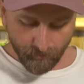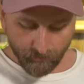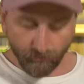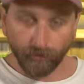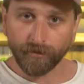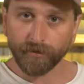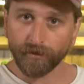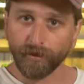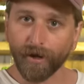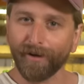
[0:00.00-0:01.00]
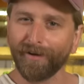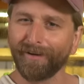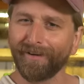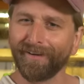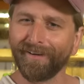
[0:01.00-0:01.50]
throw this on top.
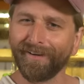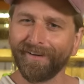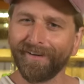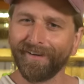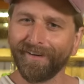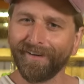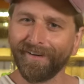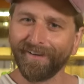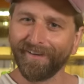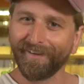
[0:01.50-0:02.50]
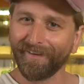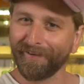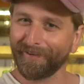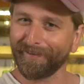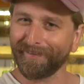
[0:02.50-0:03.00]
Oh.
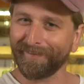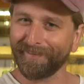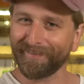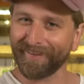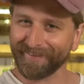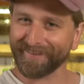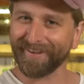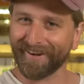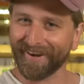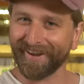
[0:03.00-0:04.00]
Oh, that's kind of